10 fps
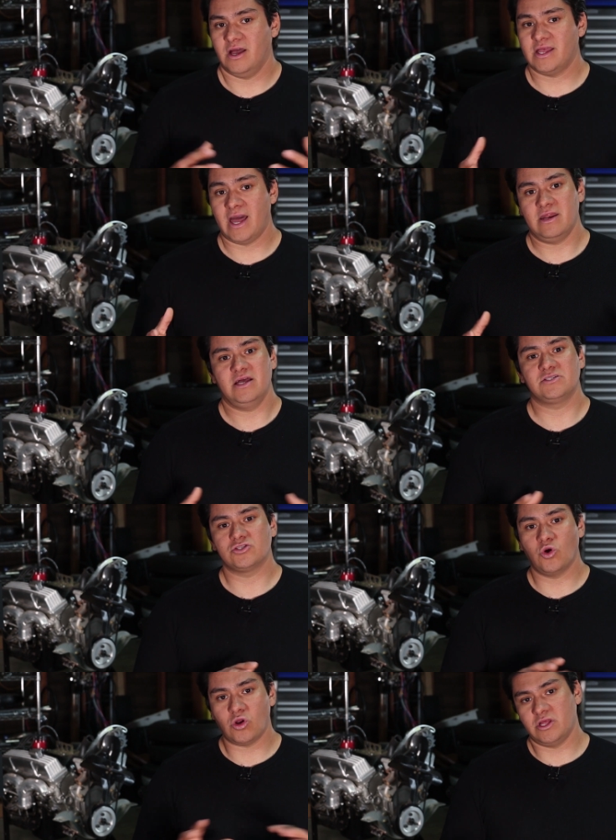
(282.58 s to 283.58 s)
Again,
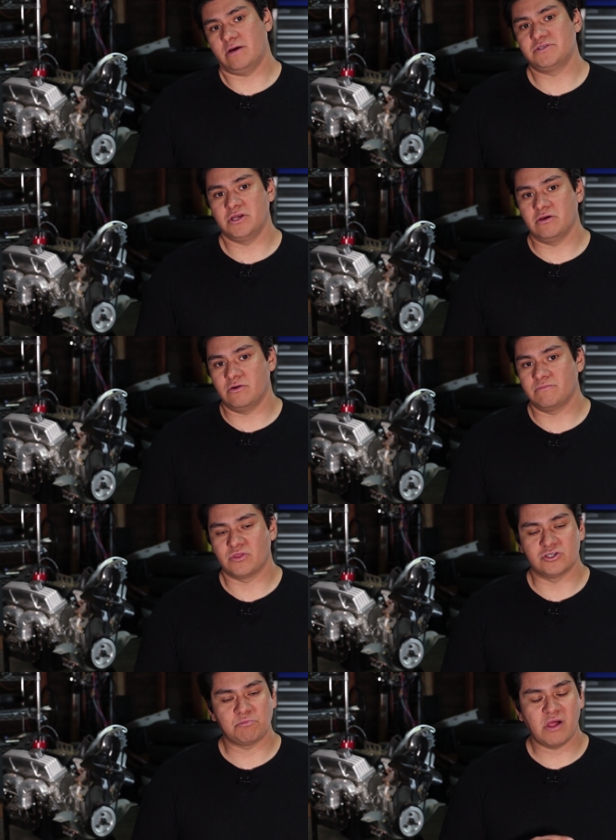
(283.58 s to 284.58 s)
it's totally up to you.
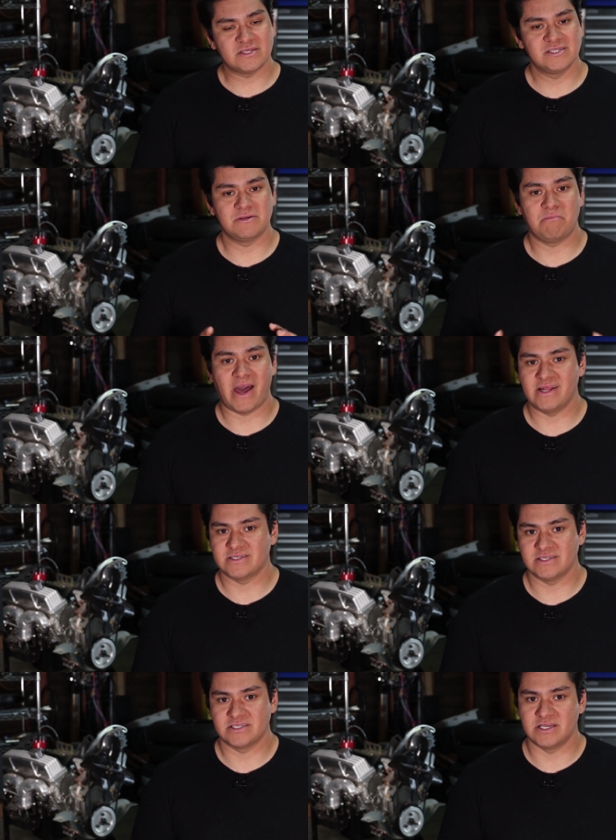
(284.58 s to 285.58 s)
There's pluses and
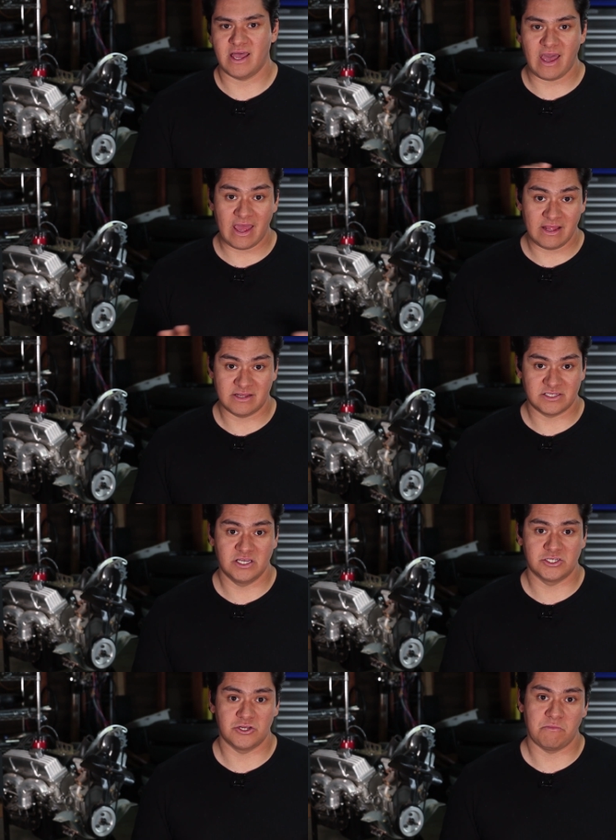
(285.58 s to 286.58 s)
minuses to any
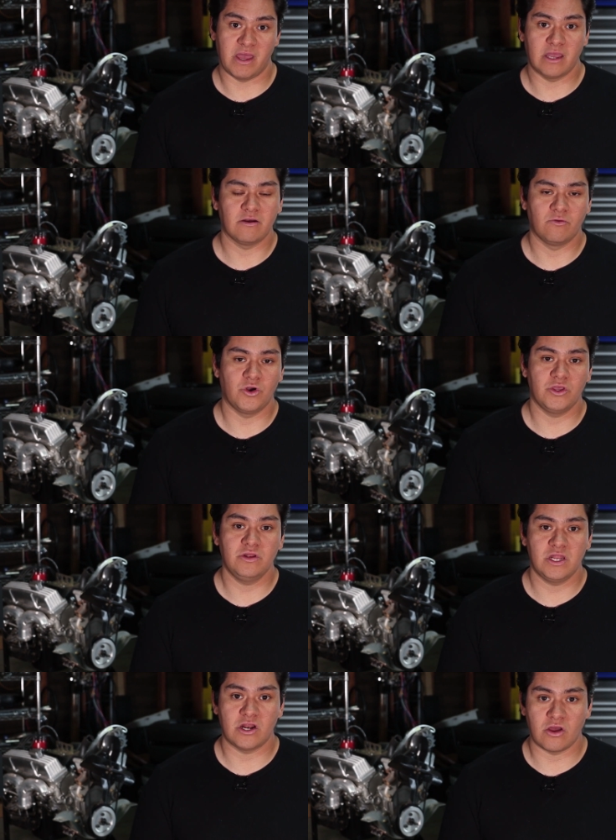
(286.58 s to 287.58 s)
decision you make. What
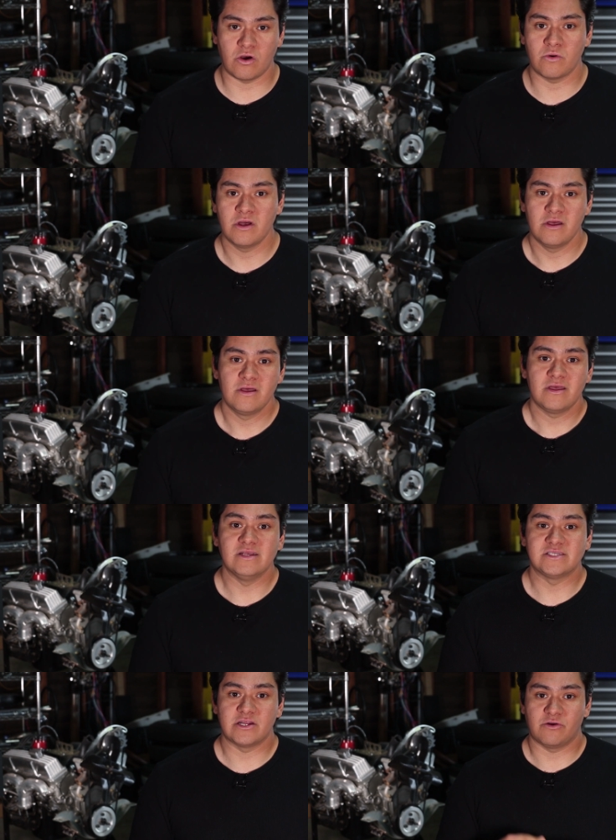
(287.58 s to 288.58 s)
you need to know
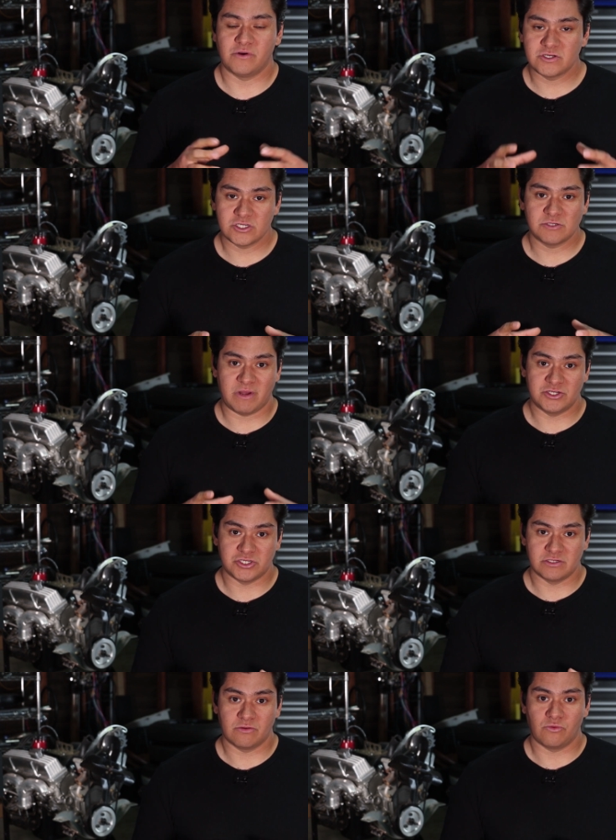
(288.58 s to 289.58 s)
is that your rear
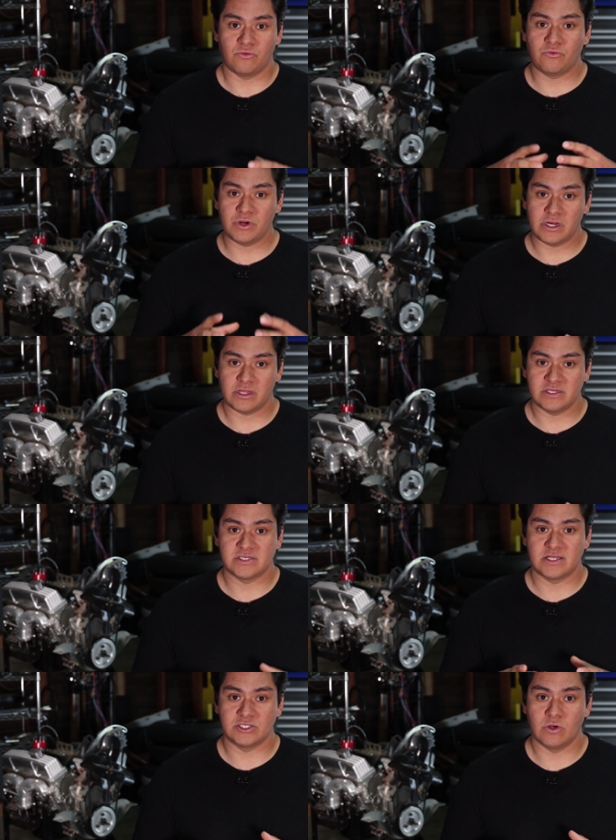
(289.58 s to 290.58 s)
suspension really
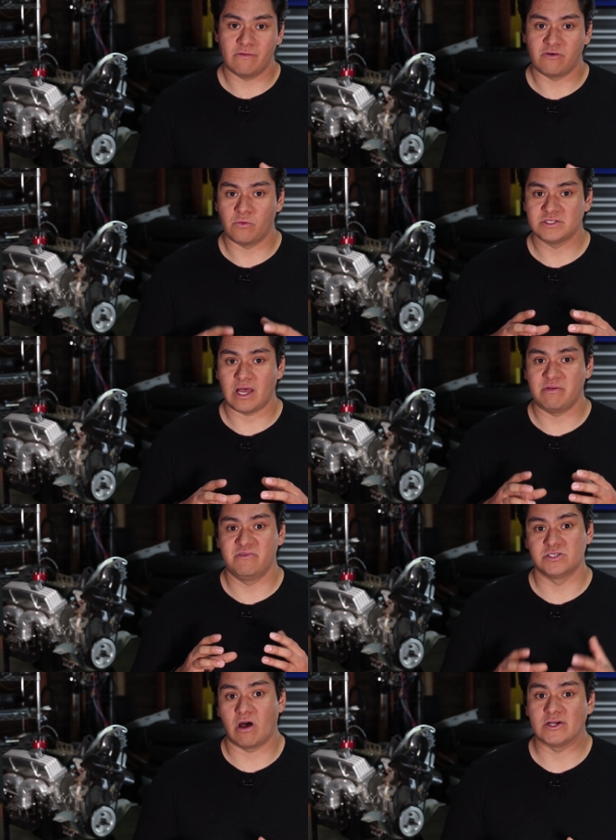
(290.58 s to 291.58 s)
sets you up for what type
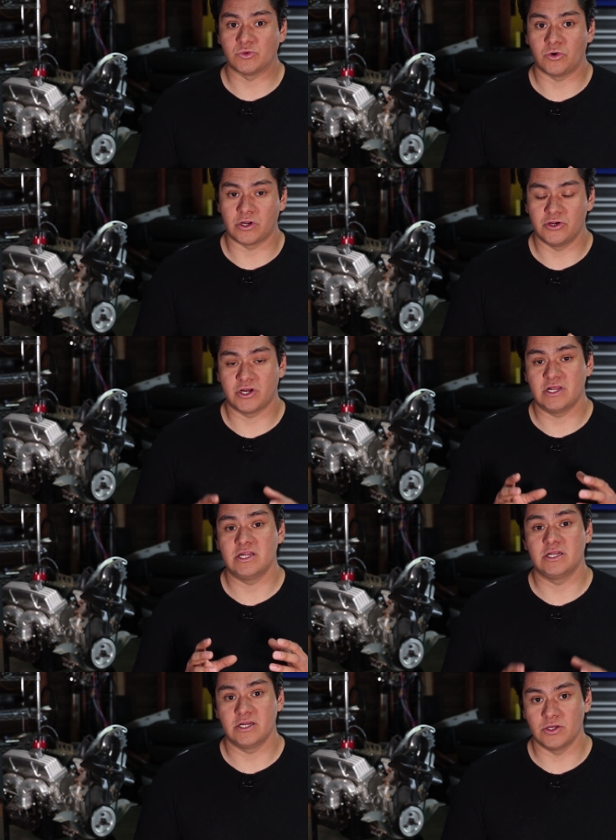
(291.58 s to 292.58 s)
of exhaust work you're going
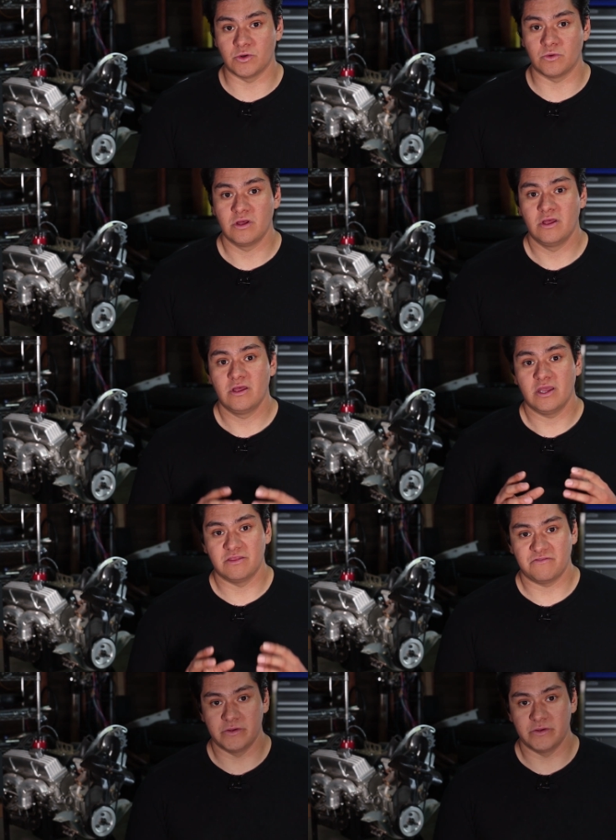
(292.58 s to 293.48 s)
to need to do in the